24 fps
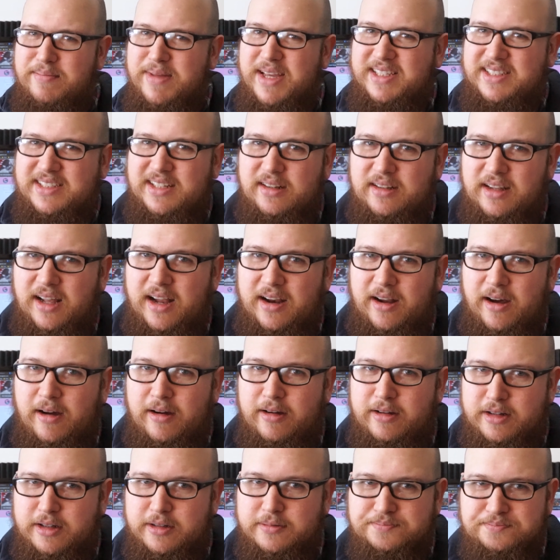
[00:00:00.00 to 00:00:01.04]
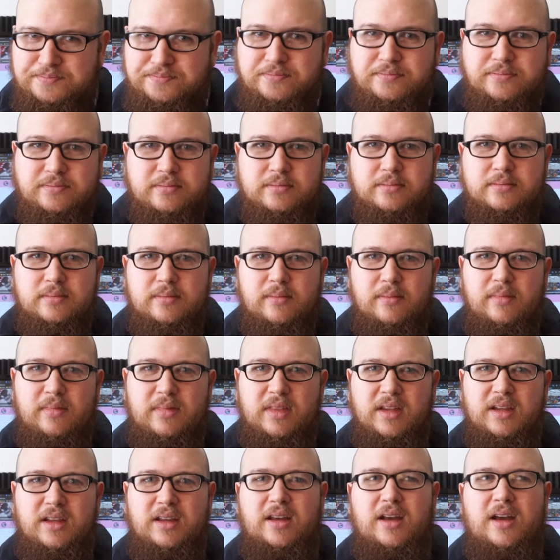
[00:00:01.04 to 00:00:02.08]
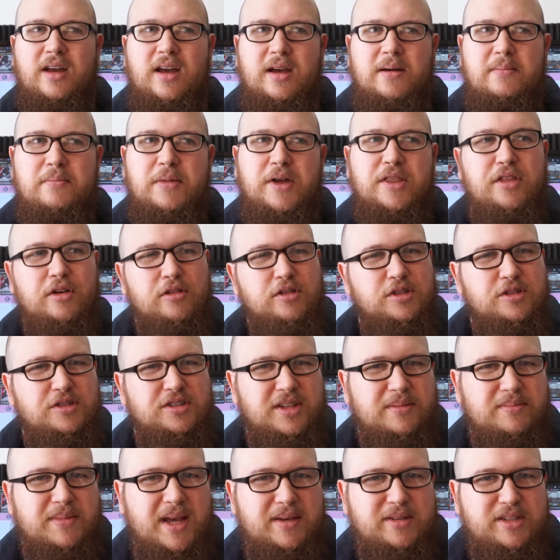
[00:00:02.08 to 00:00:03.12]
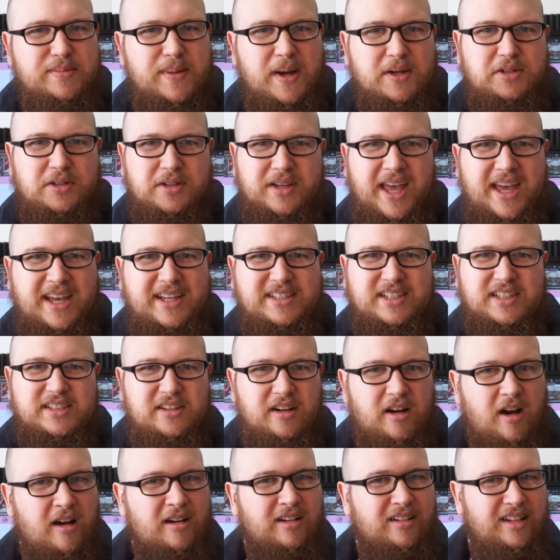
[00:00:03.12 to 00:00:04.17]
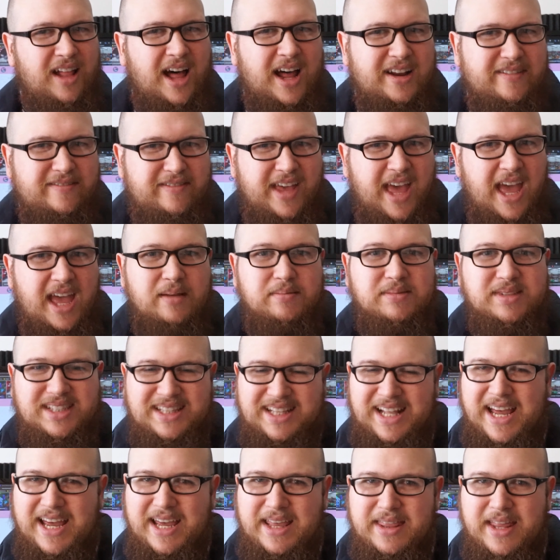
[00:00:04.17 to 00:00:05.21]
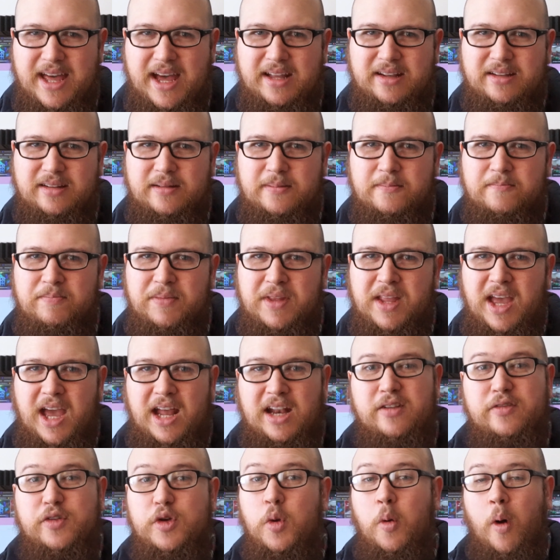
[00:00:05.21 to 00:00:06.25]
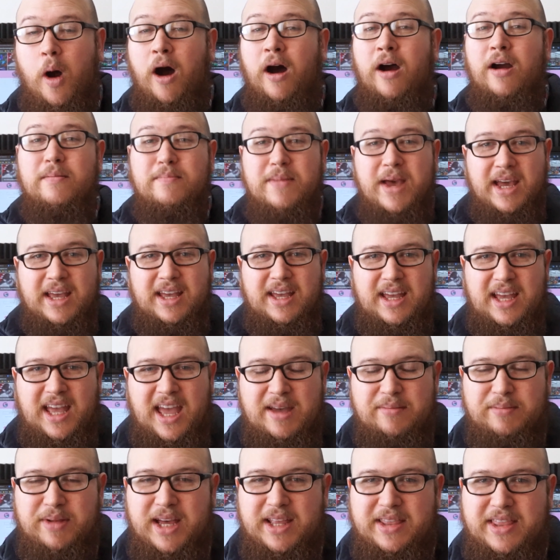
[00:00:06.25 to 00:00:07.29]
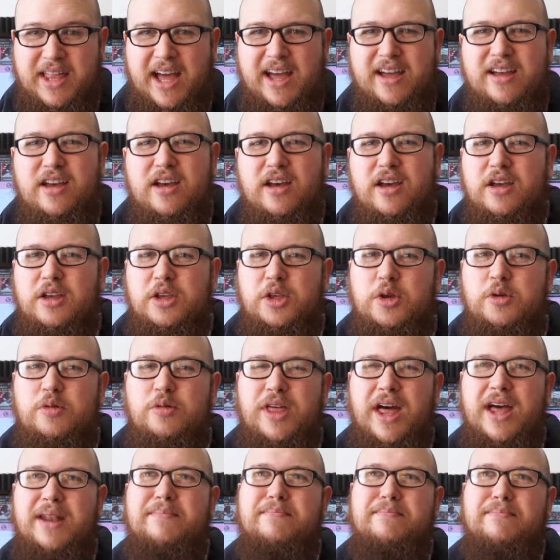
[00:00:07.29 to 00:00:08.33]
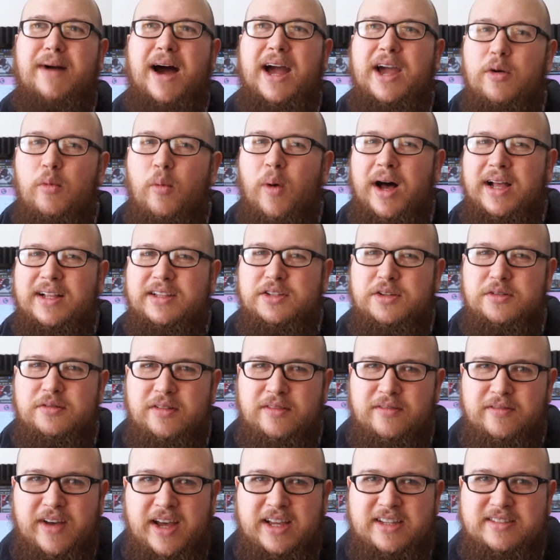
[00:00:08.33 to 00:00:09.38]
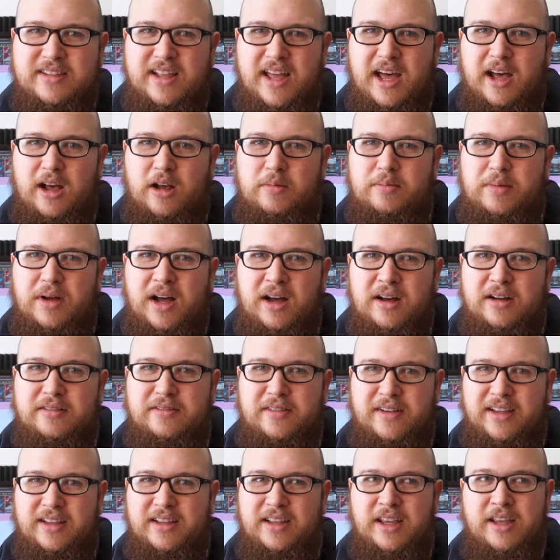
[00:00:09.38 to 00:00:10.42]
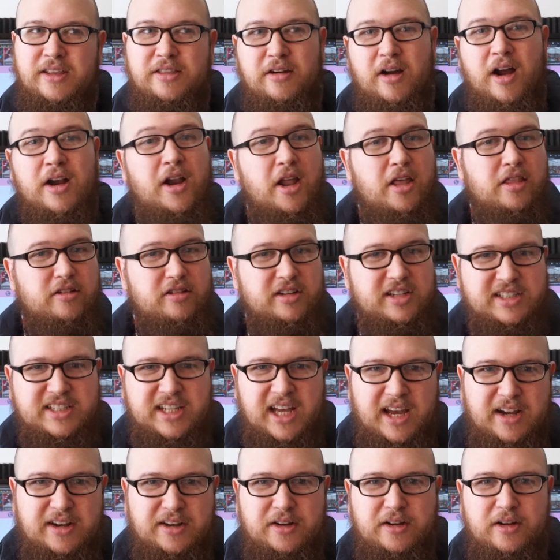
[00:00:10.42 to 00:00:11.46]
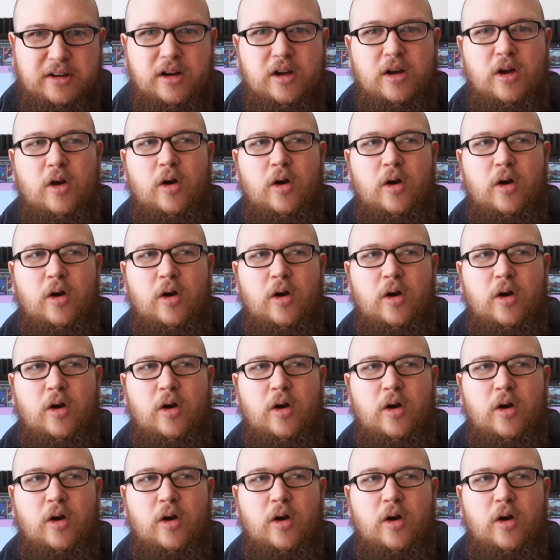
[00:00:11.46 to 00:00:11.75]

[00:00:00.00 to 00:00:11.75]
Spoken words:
makes it a lot harder. But those are sometimes special cases. There aren't a lot of games like that. And if you are making a game like that, you then might want to invest the help of either another designer